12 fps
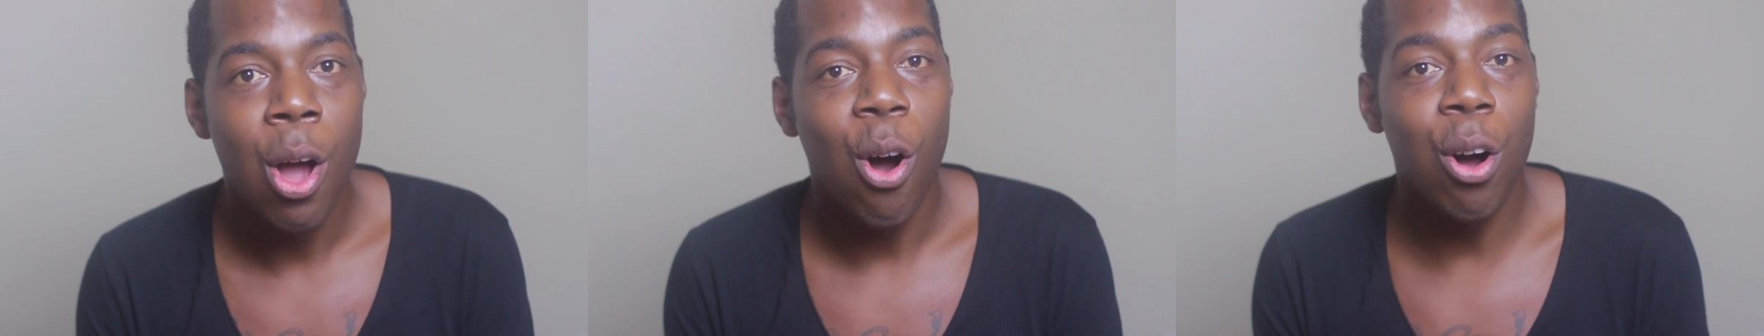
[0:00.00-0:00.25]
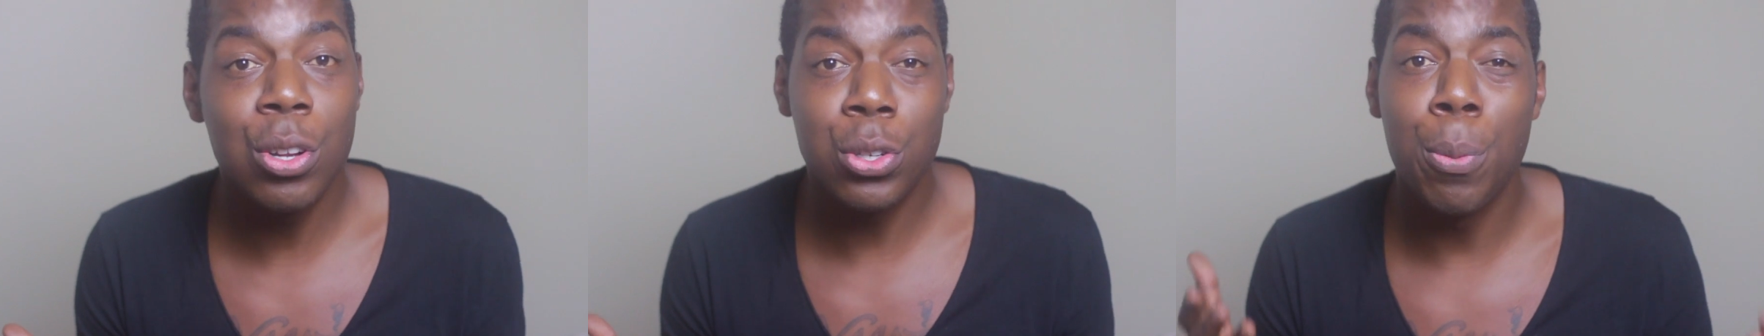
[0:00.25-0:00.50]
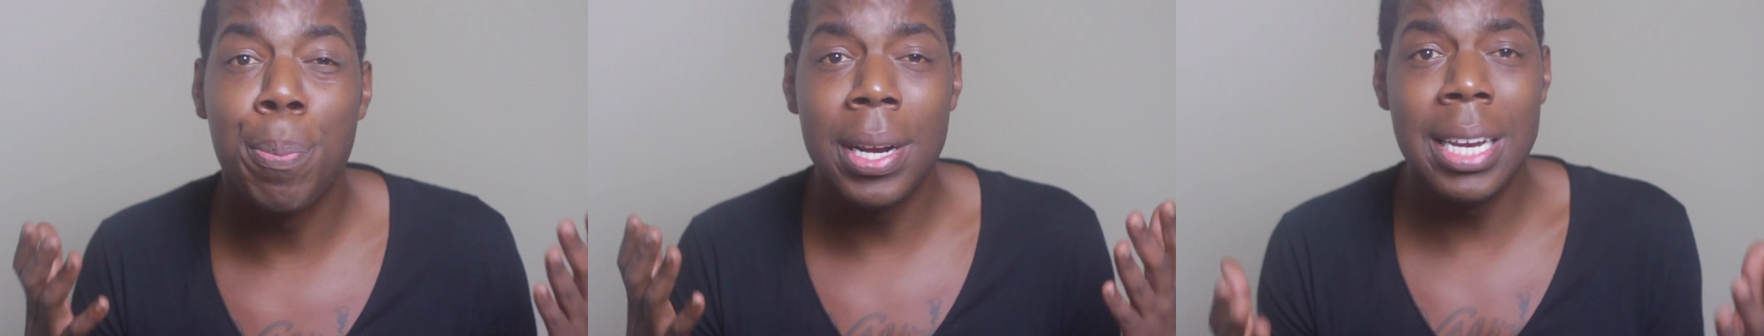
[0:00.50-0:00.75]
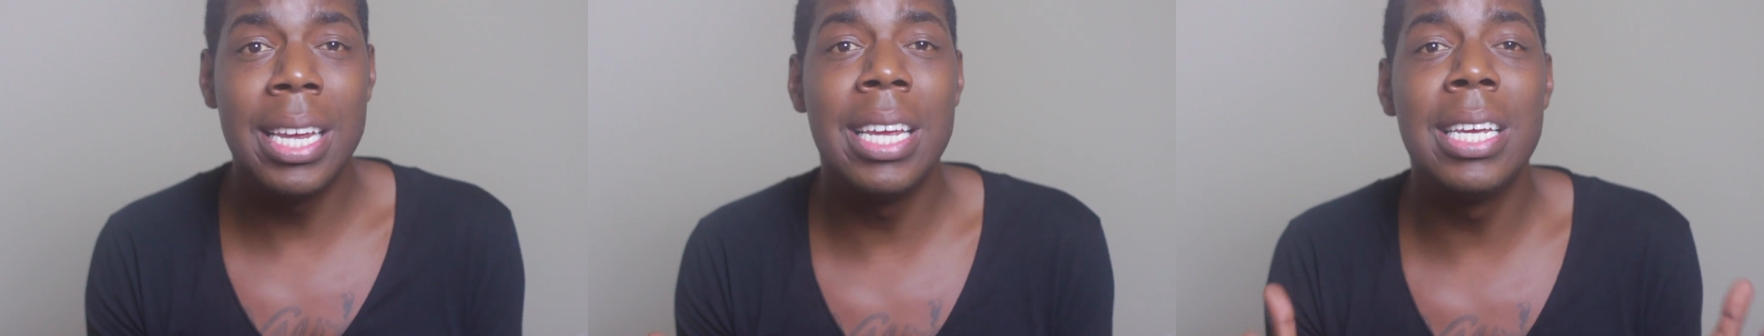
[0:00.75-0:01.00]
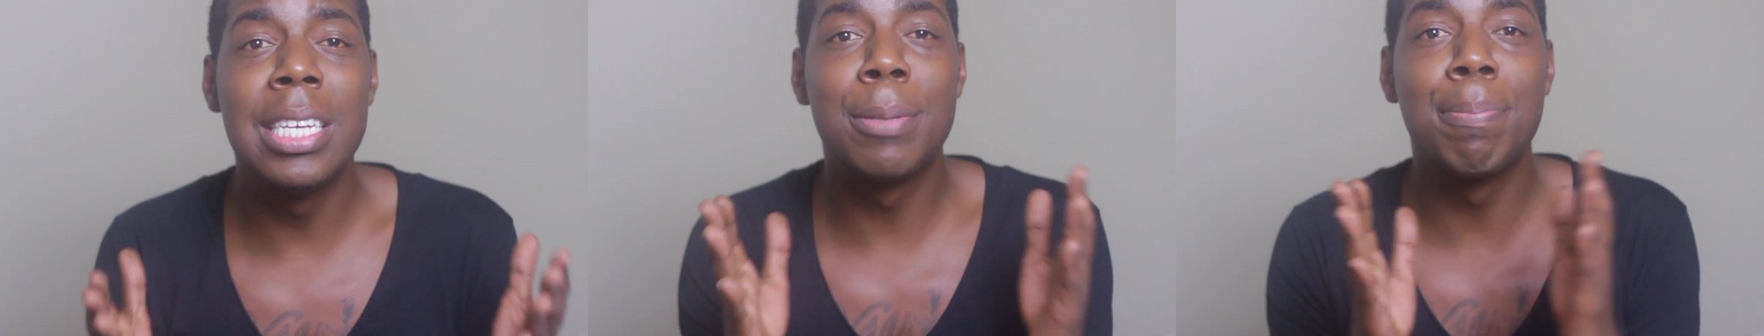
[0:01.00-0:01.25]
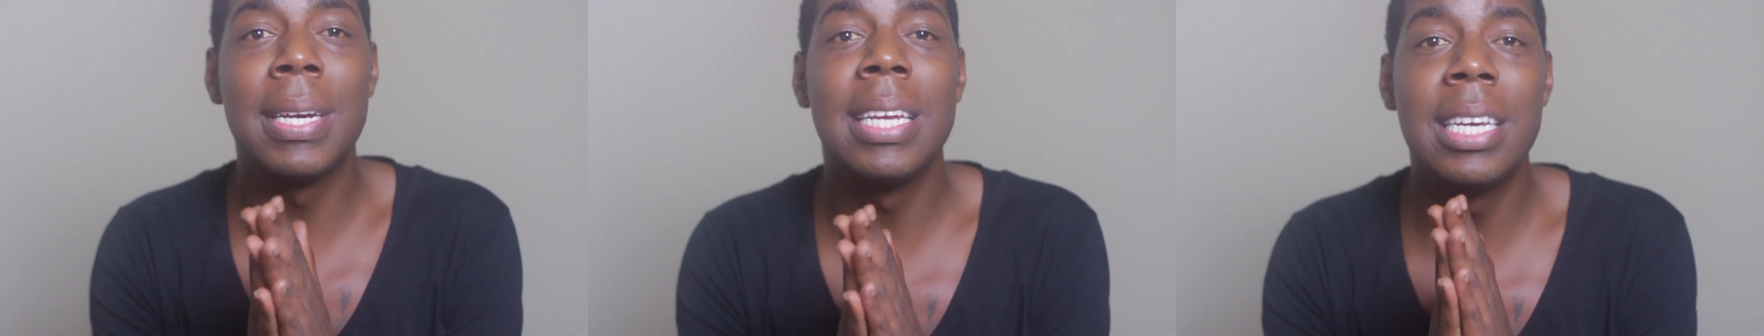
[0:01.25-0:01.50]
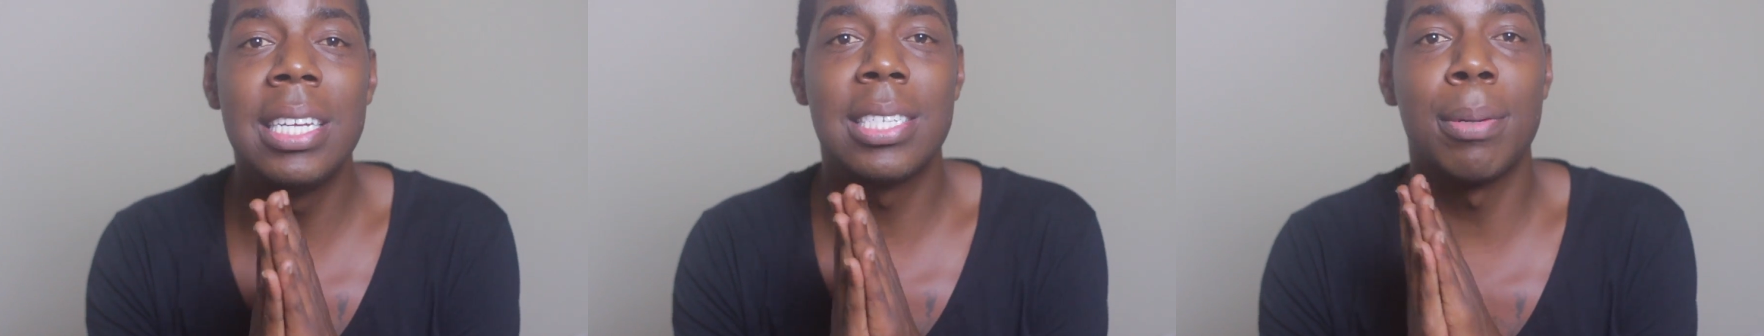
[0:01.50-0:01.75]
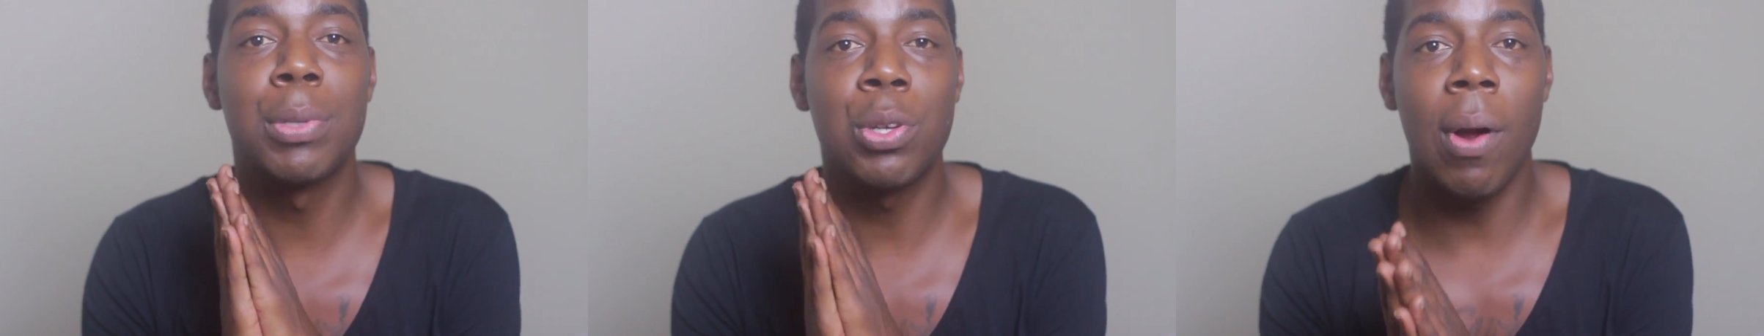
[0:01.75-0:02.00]
Also, please
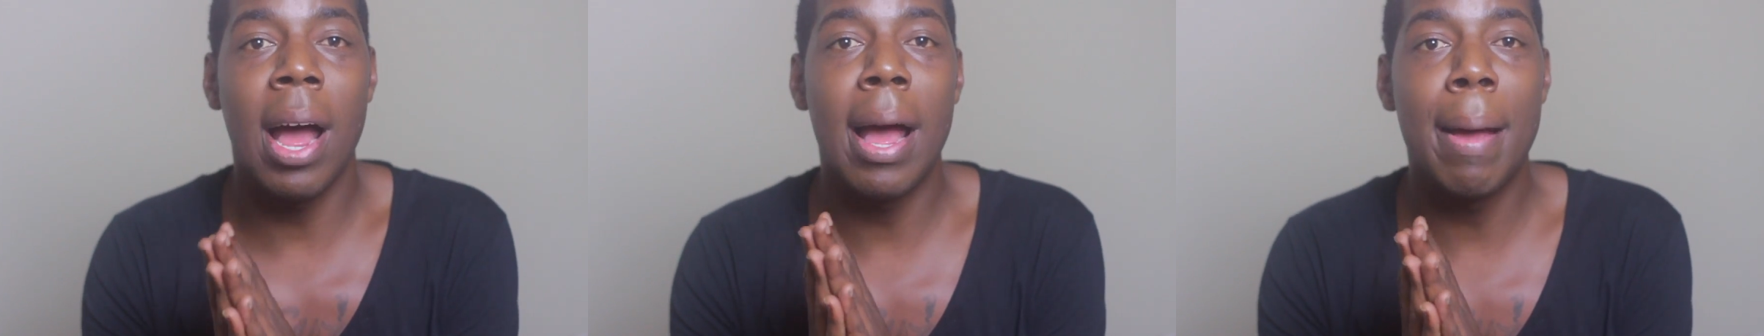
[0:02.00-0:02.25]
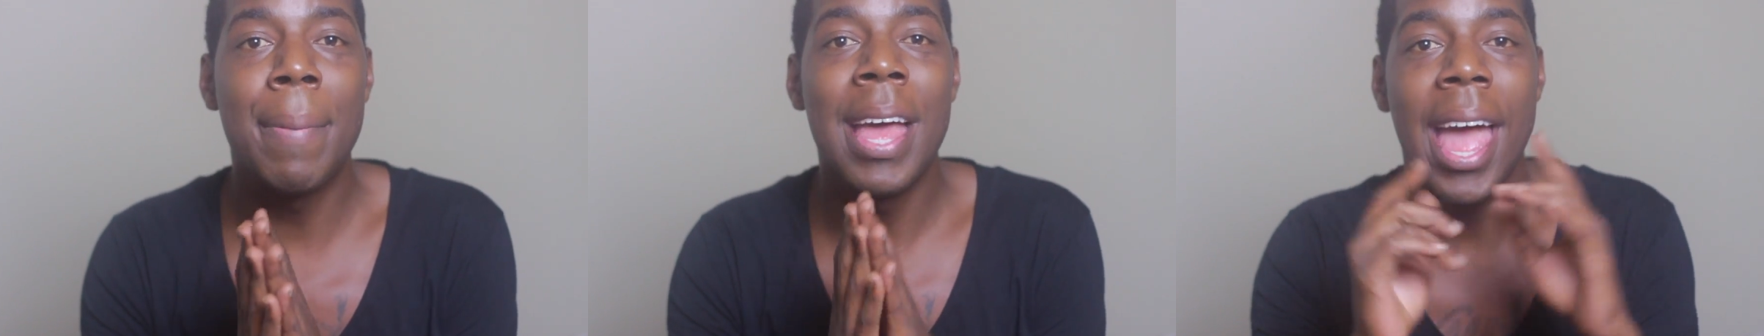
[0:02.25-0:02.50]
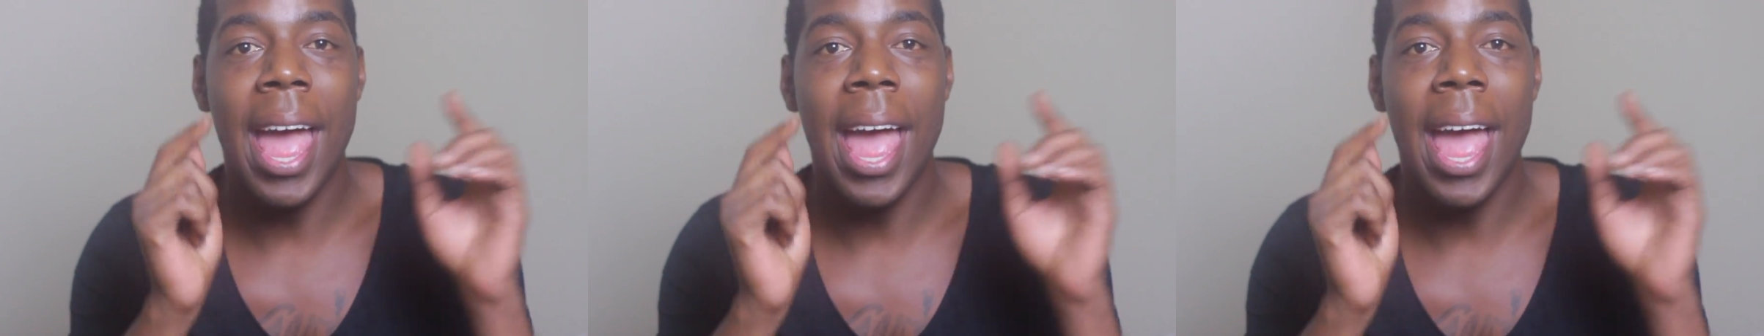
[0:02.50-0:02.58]
subscribe